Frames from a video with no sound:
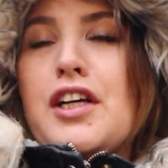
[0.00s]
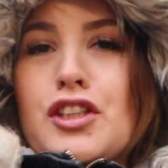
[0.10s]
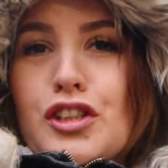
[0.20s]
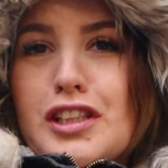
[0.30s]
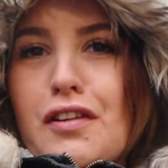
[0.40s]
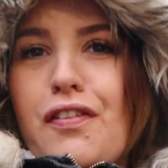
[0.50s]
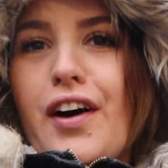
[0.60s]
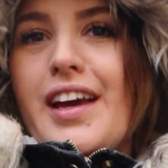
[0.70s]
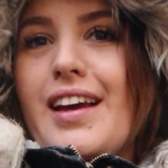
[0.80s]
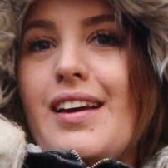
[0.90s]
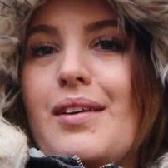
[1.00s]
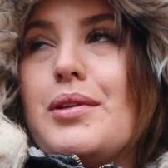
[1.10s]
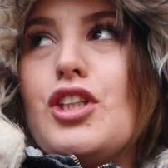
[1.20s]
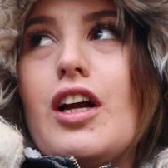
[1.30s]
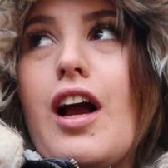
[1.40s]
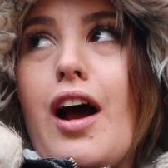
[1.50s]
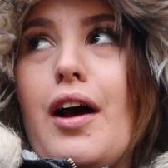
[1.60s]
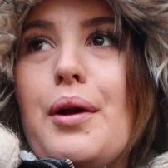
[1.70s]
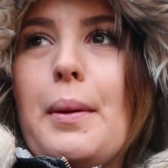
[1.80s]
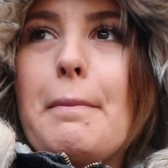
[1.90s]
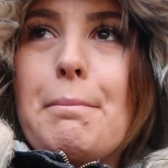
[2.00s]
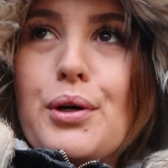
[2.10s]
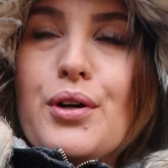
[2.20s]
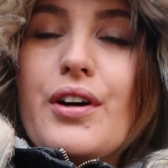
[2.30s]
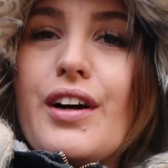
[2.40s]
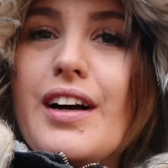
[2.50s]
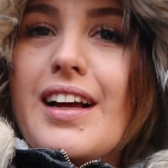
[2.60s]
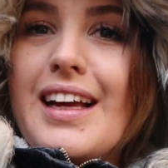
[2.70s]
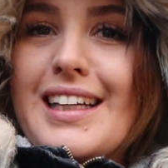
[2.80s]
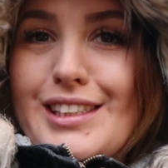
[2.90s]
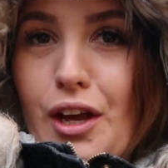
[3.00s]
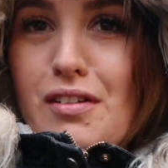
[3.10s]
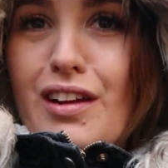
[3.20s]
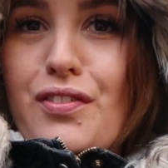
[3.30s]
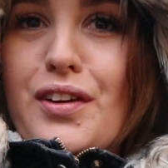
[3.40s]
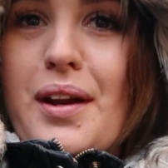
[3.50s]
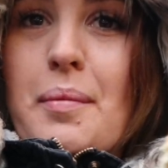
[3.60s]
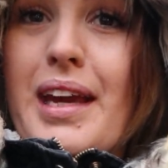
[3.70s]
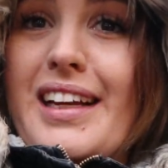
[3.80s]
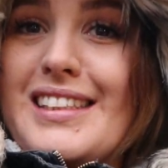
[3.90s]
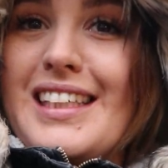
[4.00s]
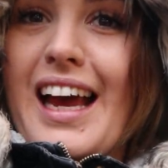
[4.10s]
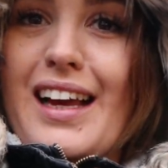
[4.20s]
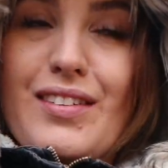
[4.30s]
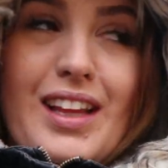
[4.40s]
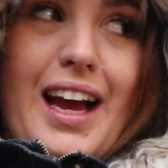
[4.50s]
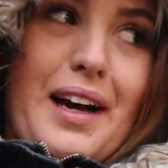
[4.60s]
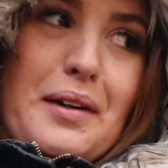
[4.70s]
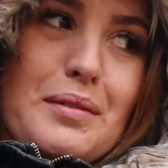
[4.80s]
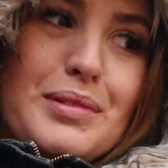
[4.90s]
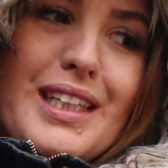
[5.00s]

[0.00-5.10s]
I can justify it, which I can't, but it's the only food I'm eating today, if that helps.